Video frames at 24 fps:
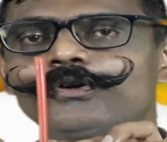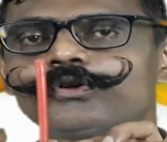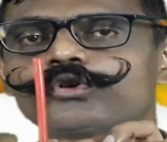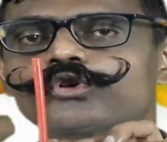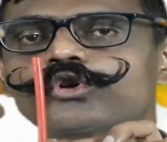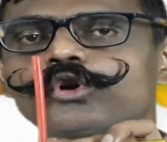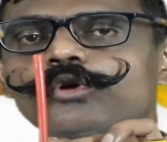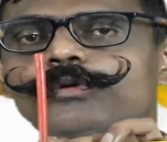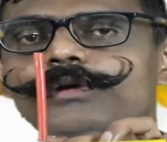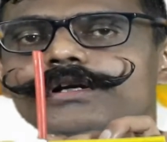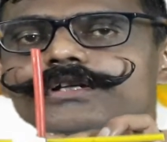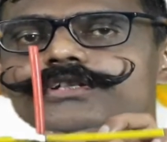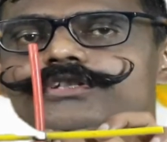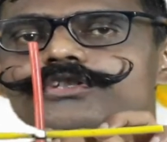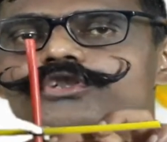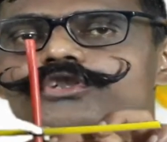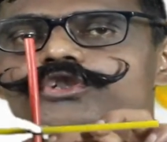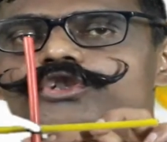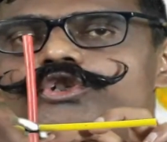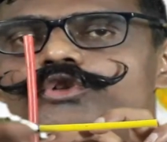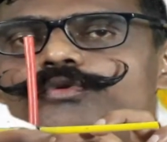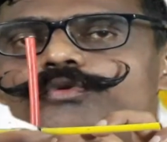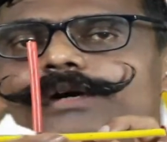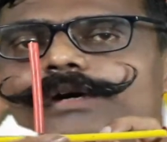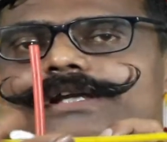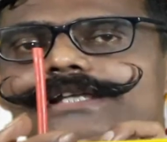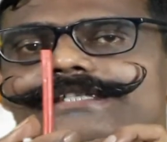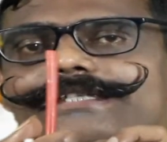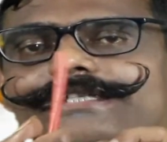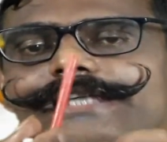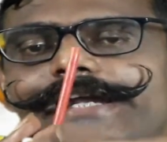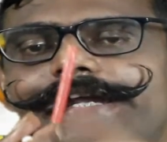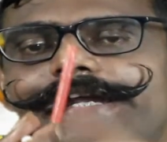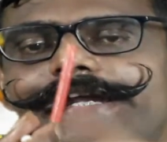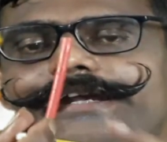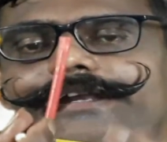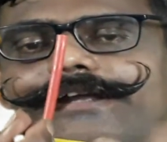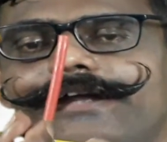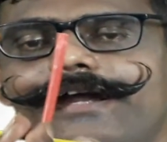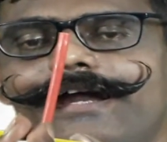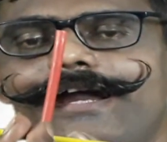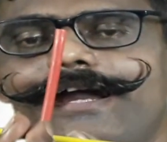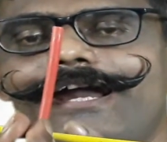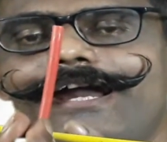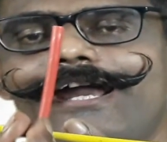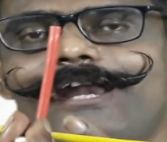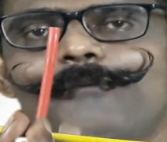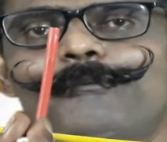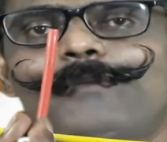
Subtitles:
Towards your side and